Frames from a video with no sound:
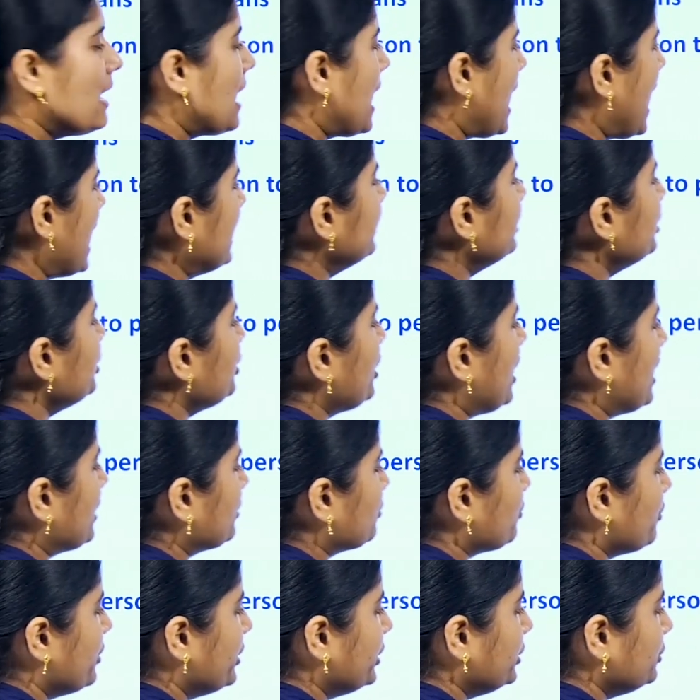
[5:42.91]
and you are
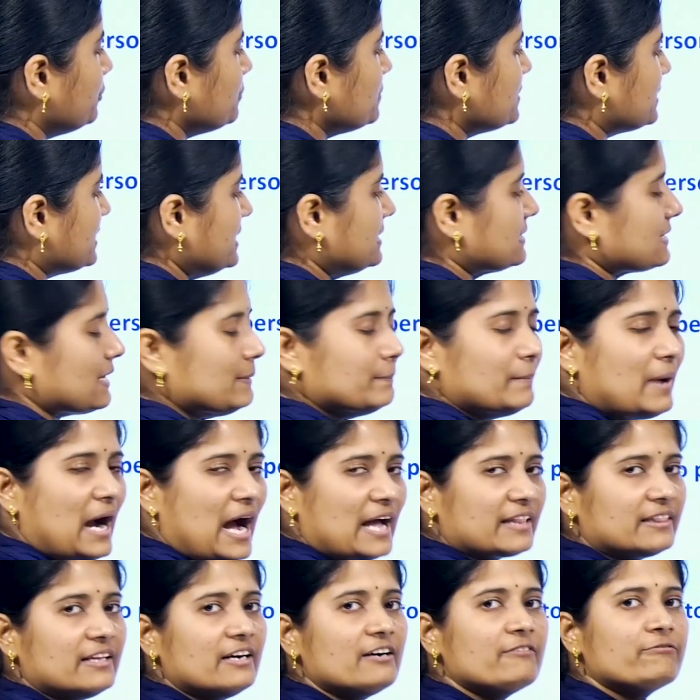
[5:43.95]
going to see some
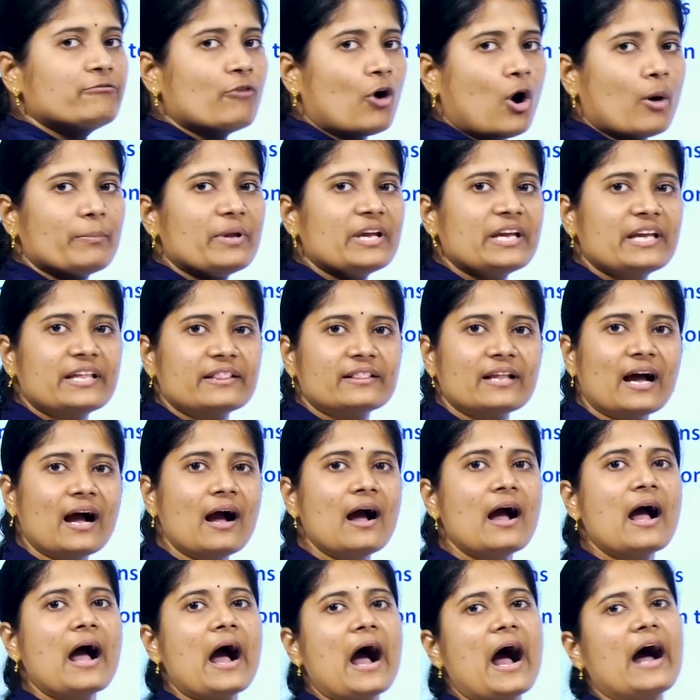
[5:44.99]
other forming in the
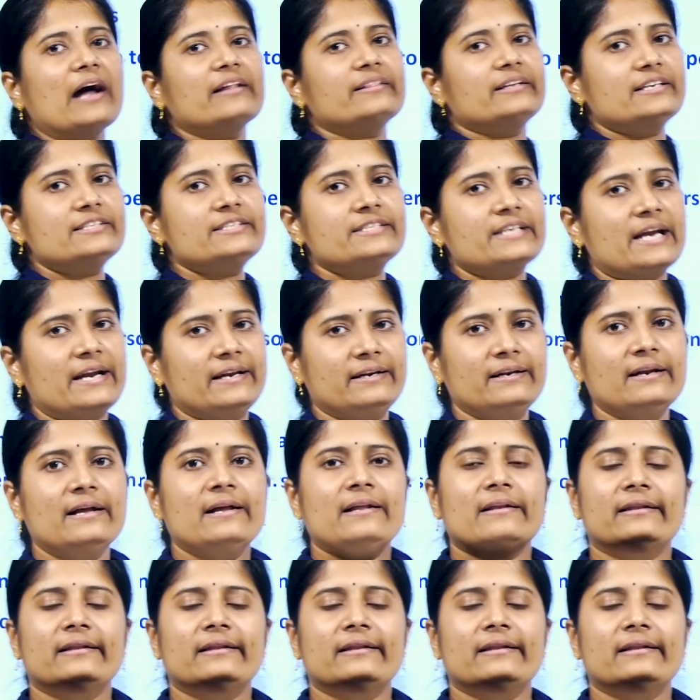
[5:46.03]
other child.